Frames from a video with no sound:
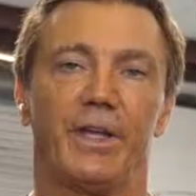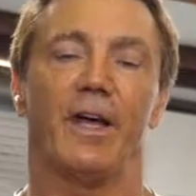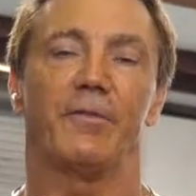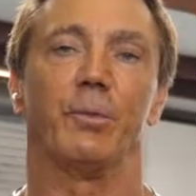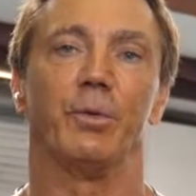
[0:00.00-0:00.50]

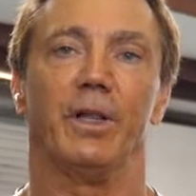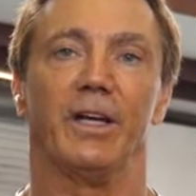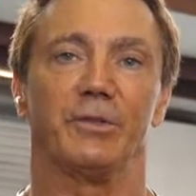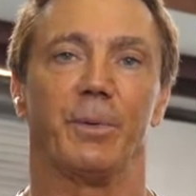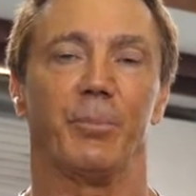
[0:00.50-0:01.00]
you have to
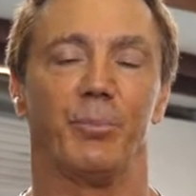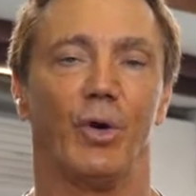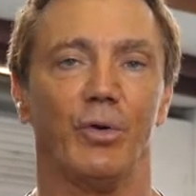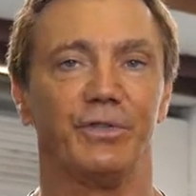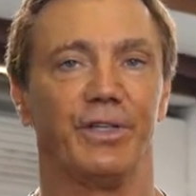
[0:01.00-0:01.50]
realize about
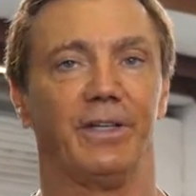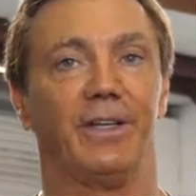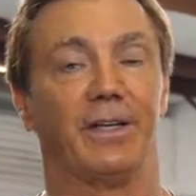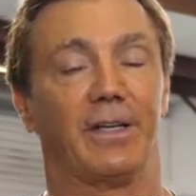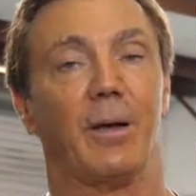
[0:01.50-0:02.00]
posing
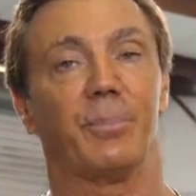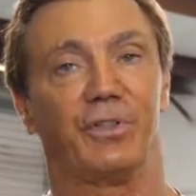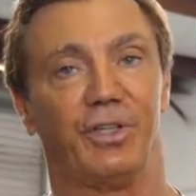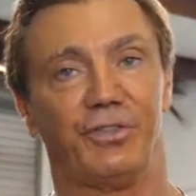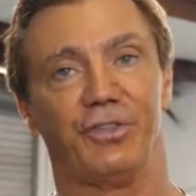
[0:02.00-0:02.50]
in a
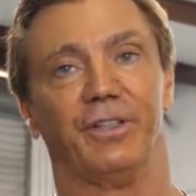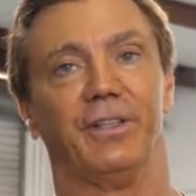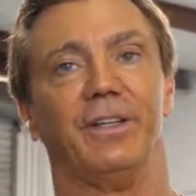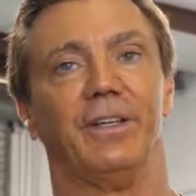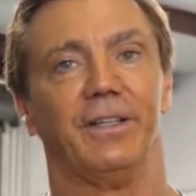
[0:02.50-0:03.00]

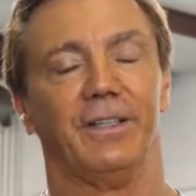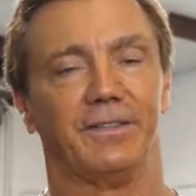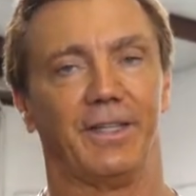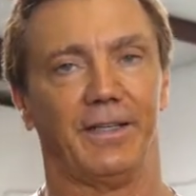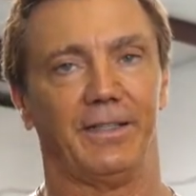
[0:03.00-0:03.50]
competition
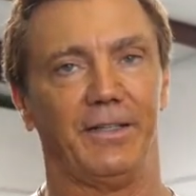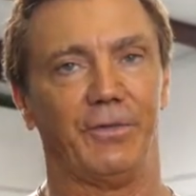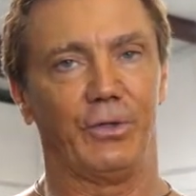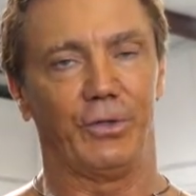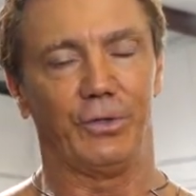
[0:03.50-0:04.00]
is that even though